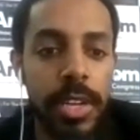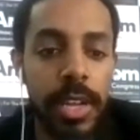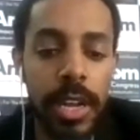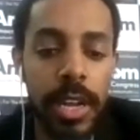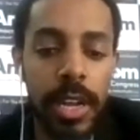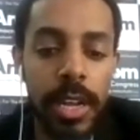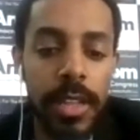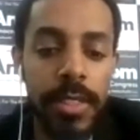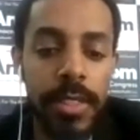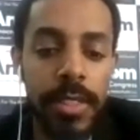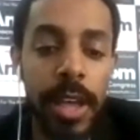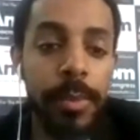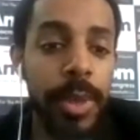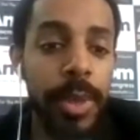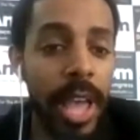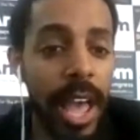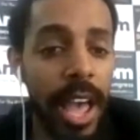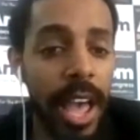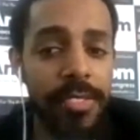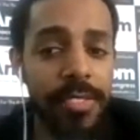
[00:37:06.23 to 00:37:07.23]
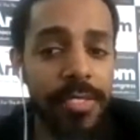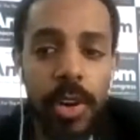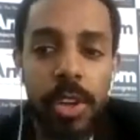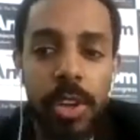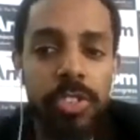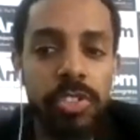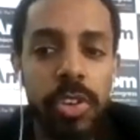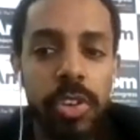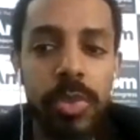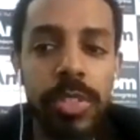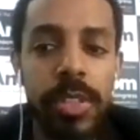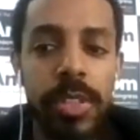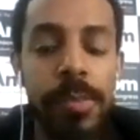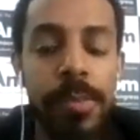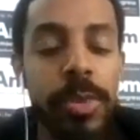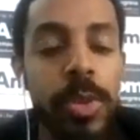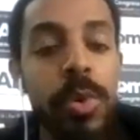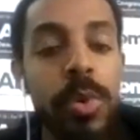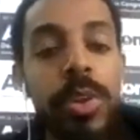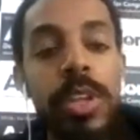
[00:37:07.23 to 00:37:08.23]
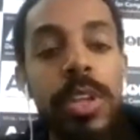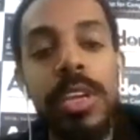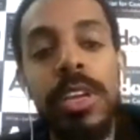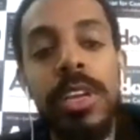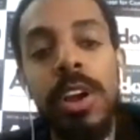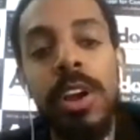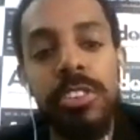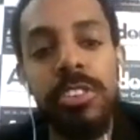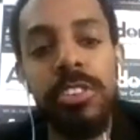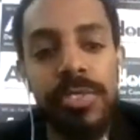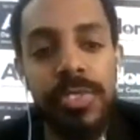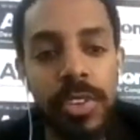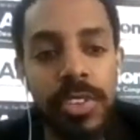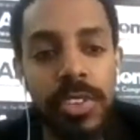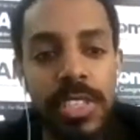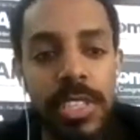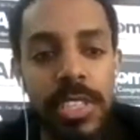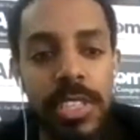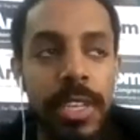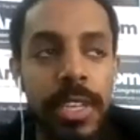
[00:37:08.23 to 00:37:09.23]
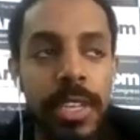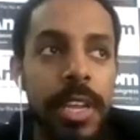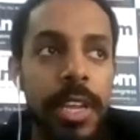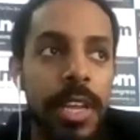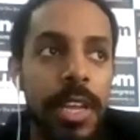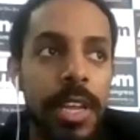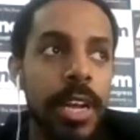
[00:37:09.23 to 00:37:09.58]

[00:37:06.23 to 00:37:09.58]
that we have, and also the beauty in our diversity